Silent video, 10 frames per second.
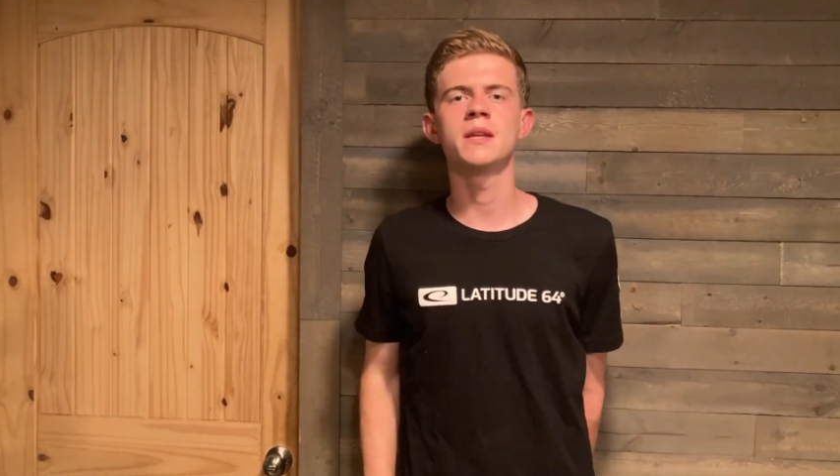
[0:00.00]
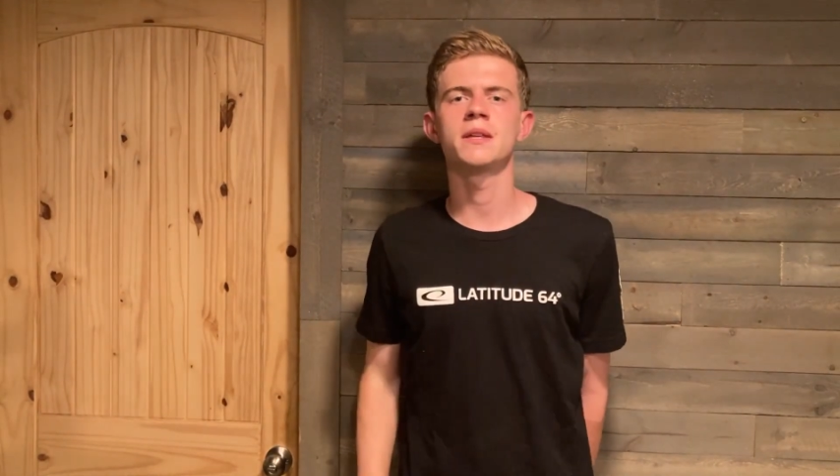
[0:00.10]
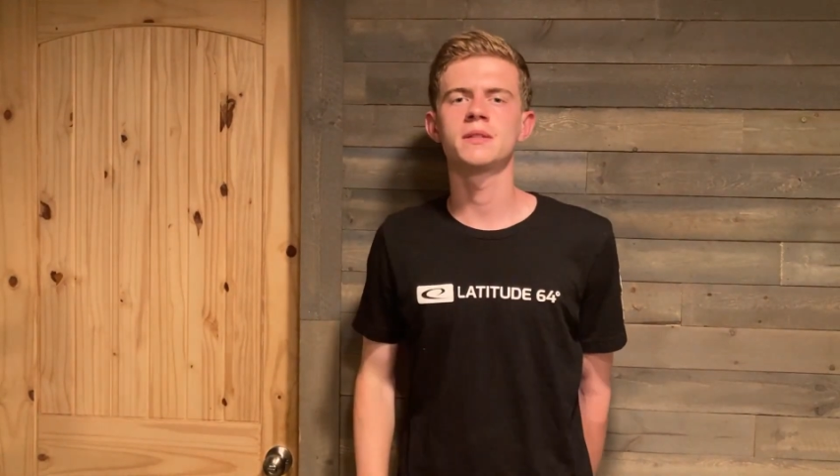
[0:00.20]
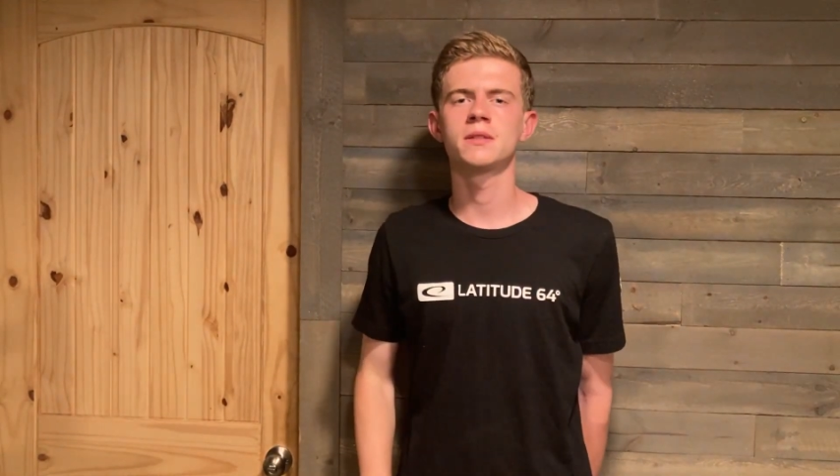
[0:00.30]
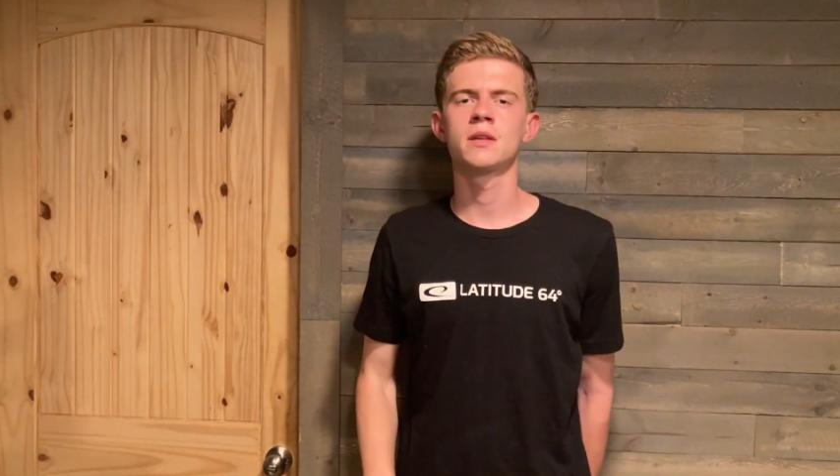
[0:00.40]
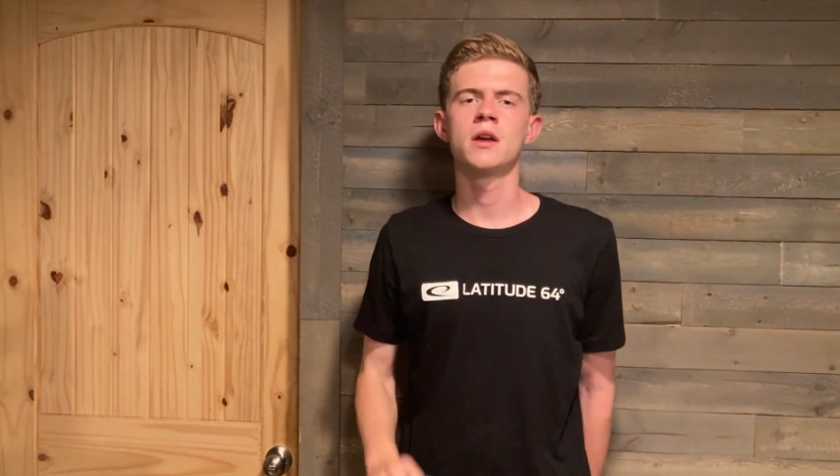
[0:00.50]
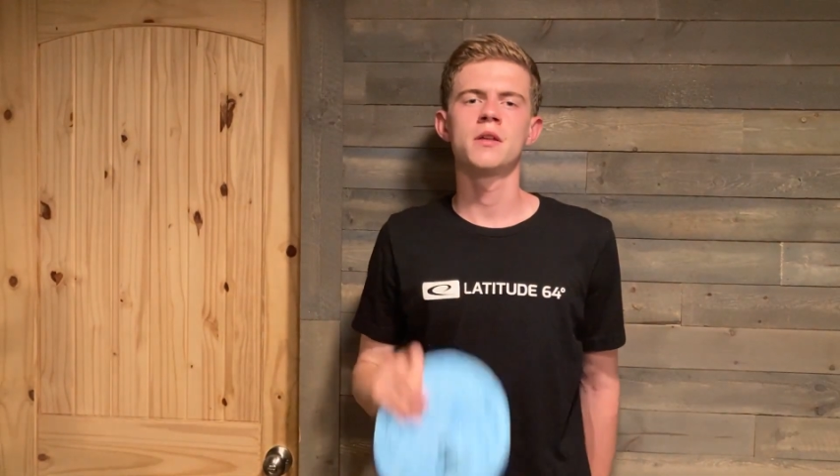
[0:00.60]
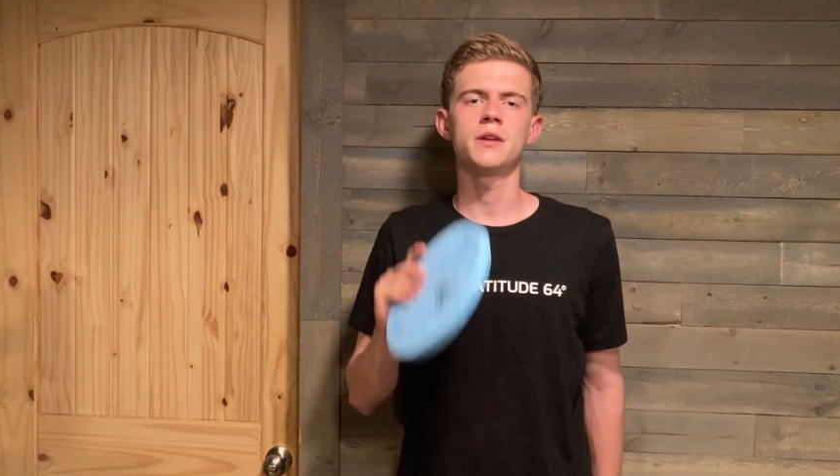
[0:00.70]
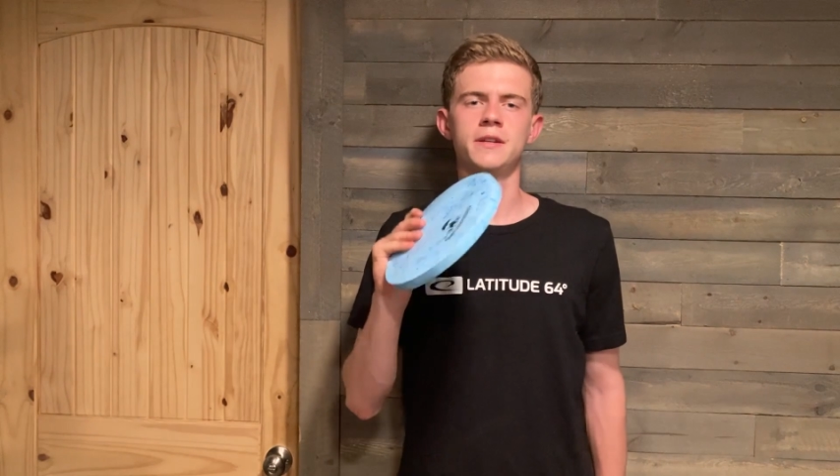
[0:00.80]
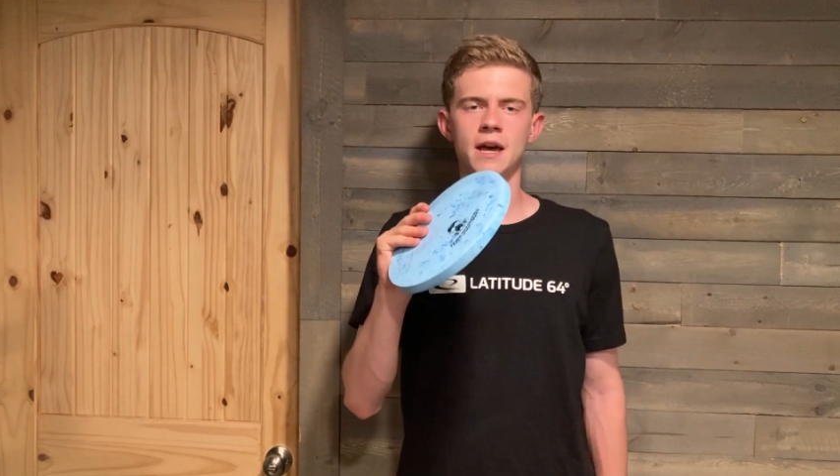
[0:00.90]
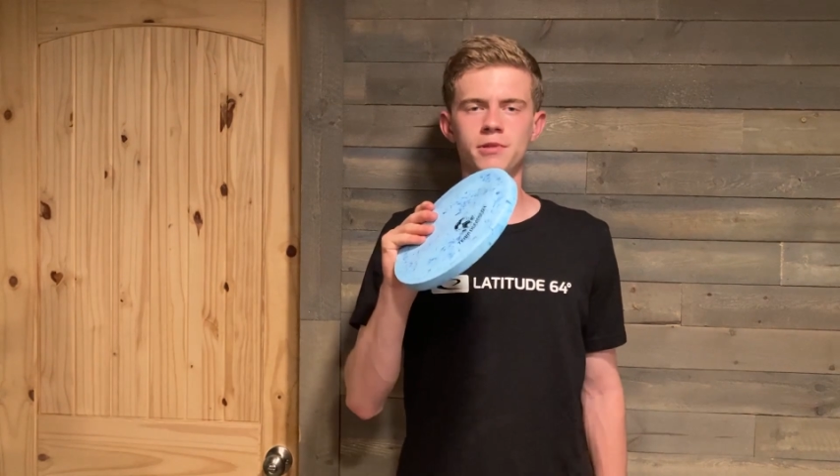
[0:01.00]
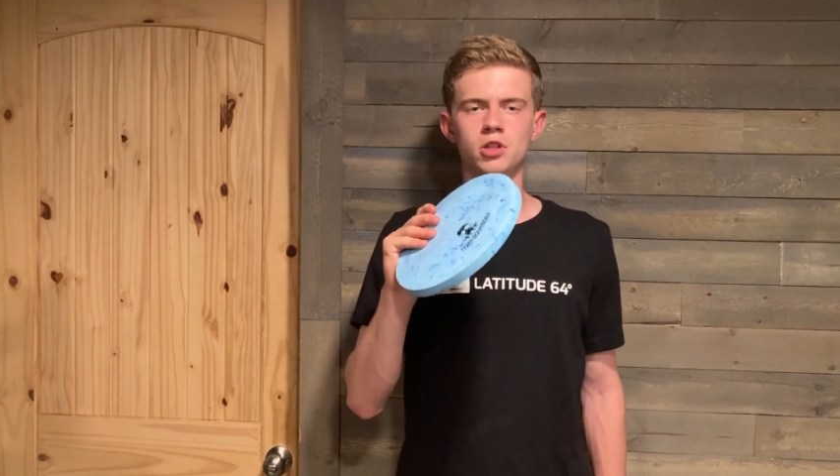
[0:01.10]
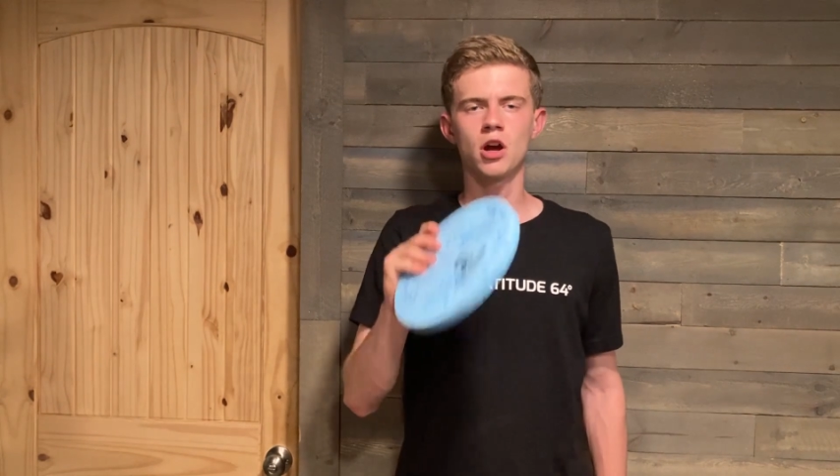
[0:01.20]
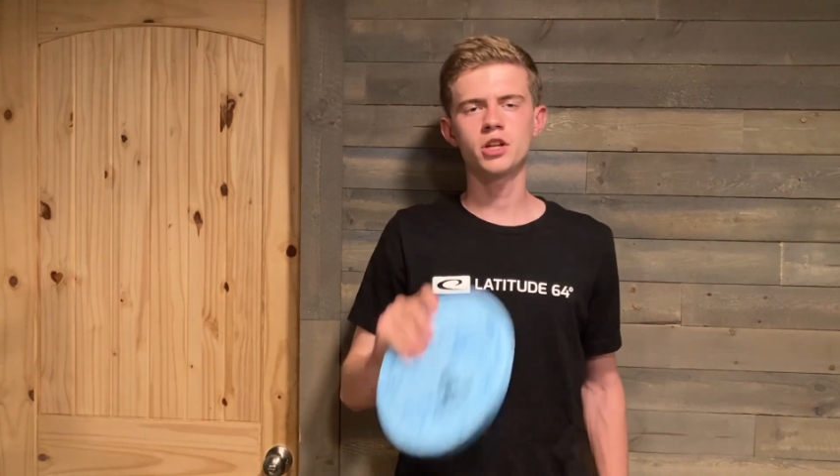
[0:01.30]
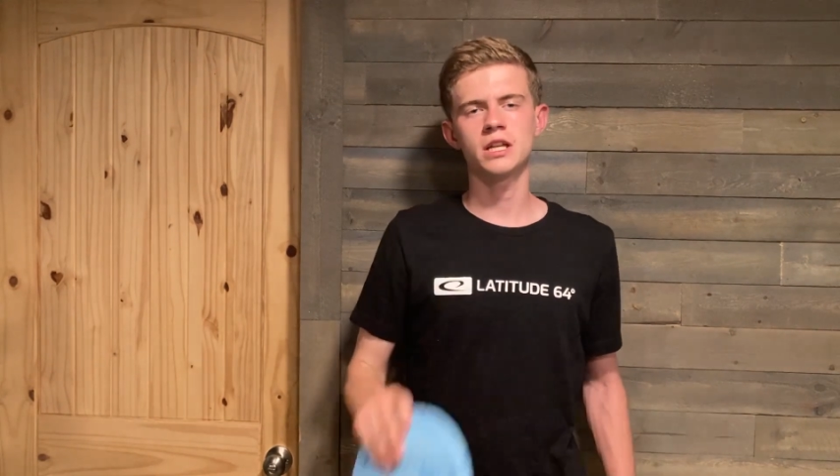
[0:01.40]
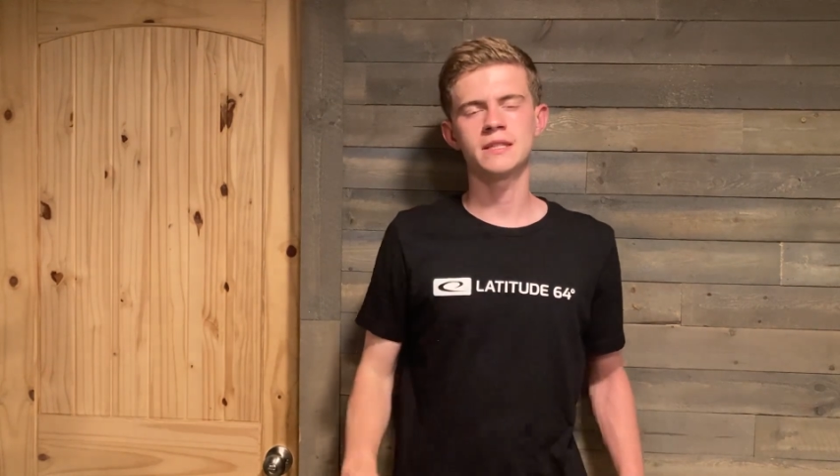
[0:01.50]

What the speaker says: Discs. The Depth Charge